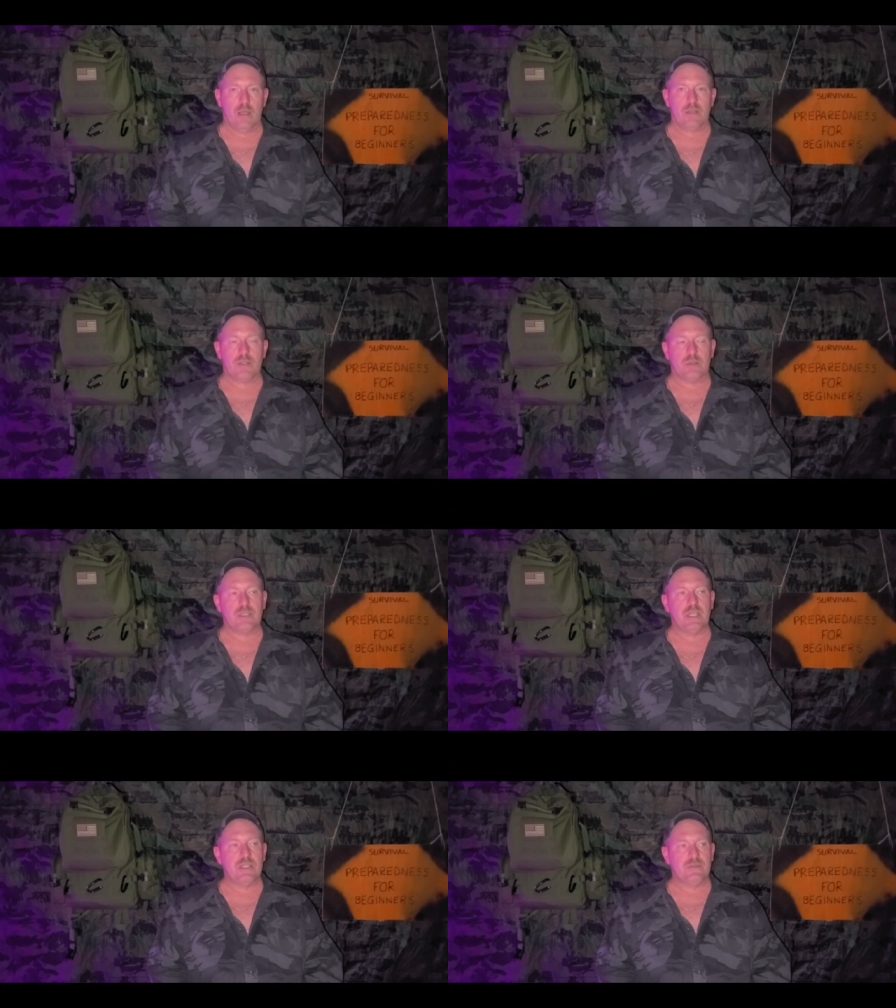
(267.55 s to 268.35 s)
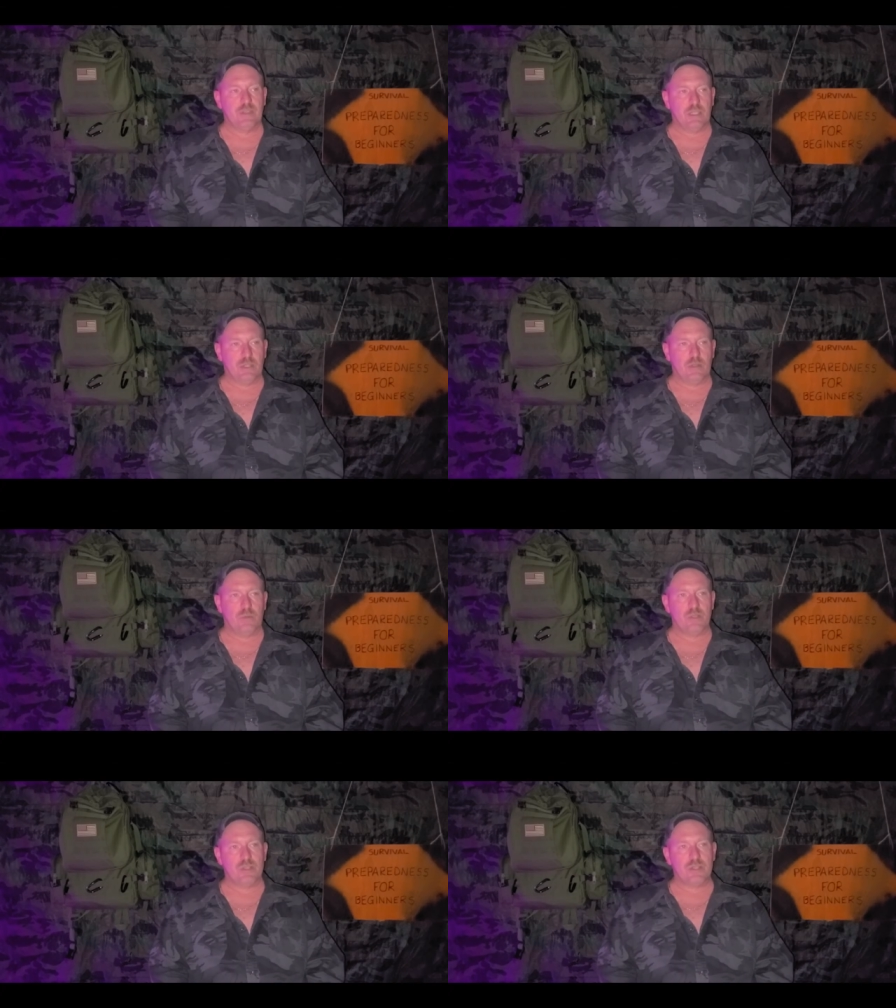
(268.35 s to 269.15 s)
So today's video
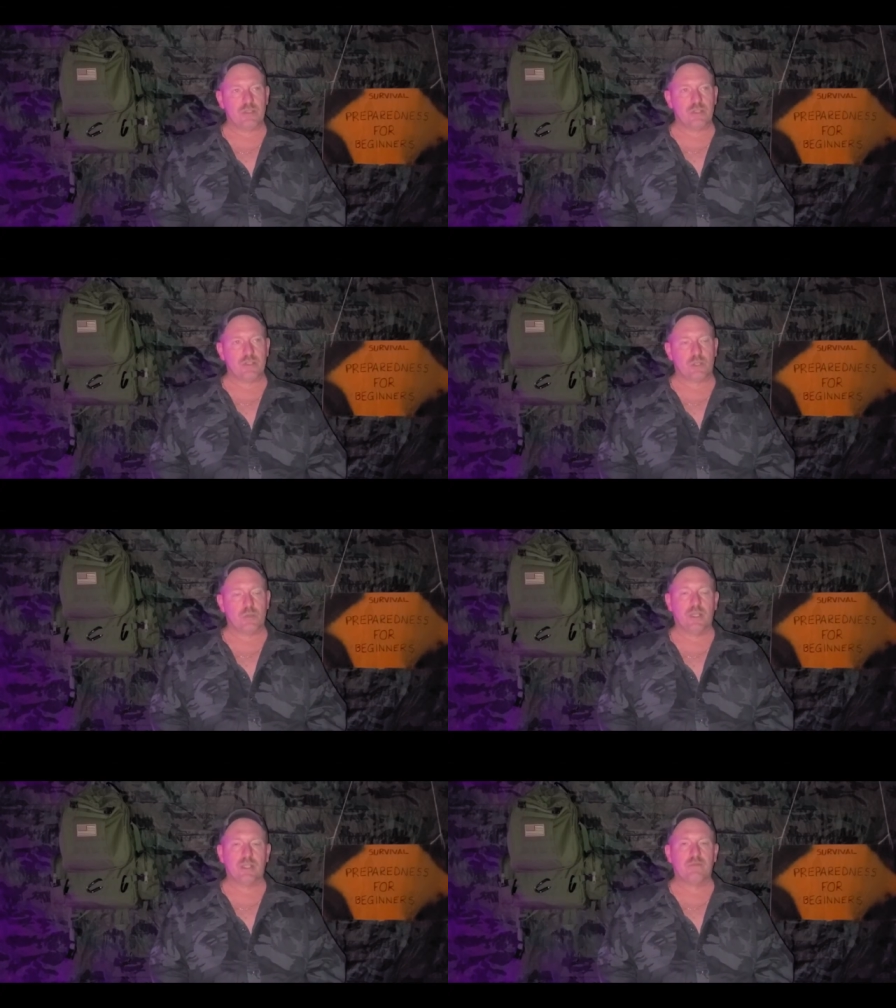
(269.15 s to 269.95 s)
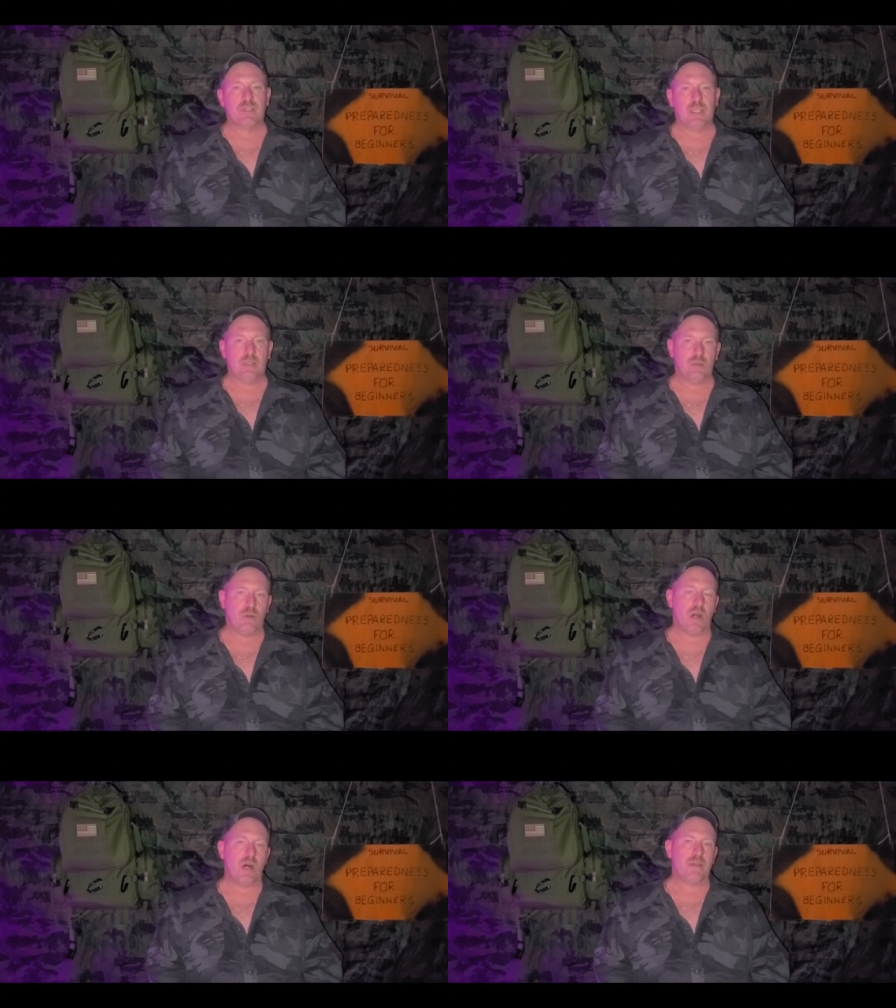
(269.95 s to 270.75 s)
was just a quick video
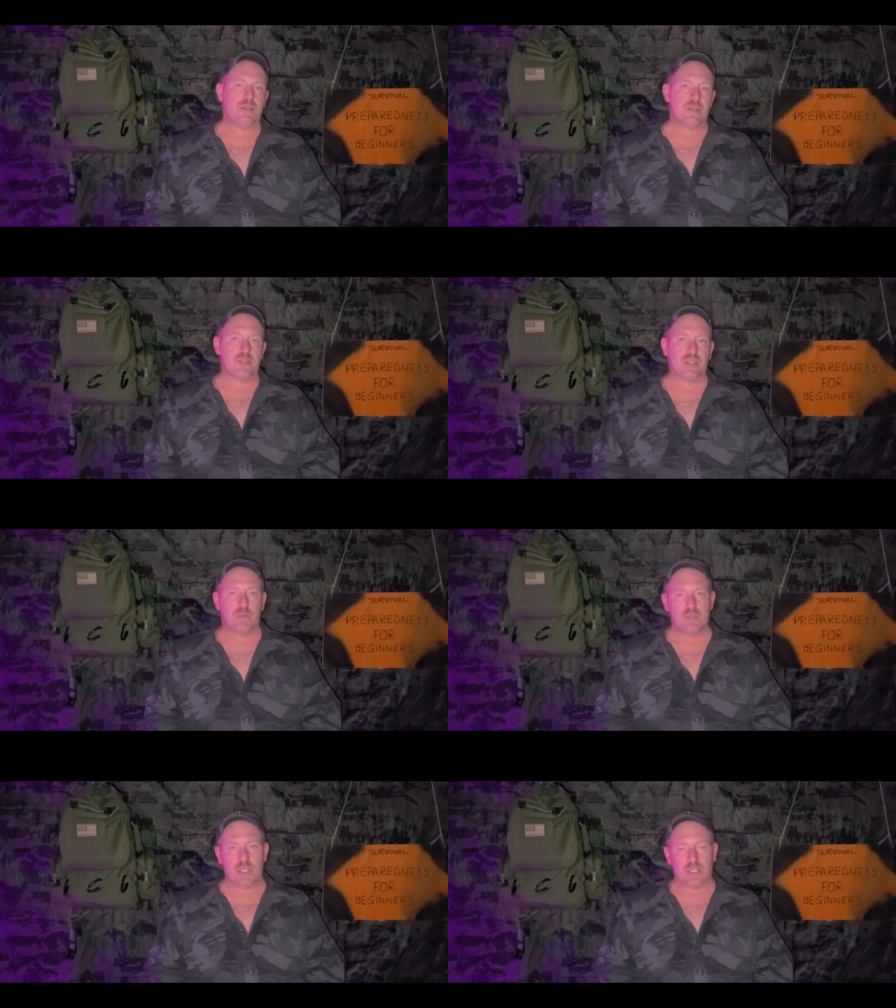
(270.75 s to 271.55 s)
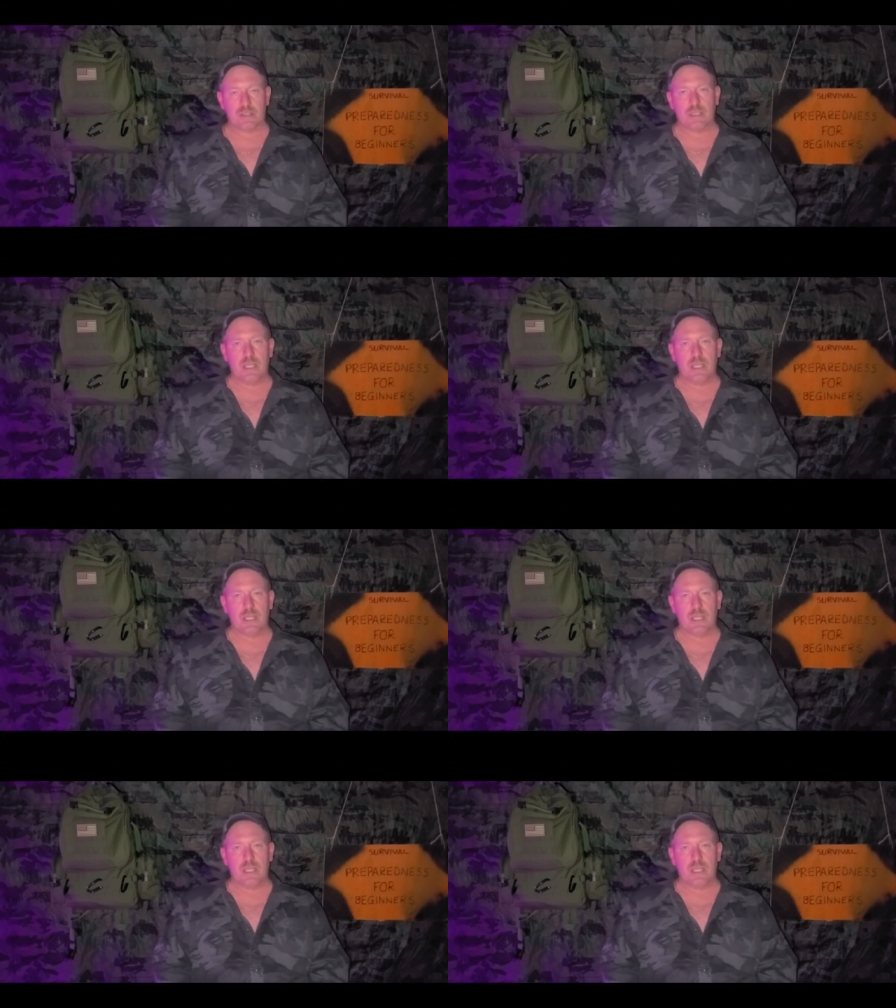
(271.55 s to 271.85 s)
on this subject.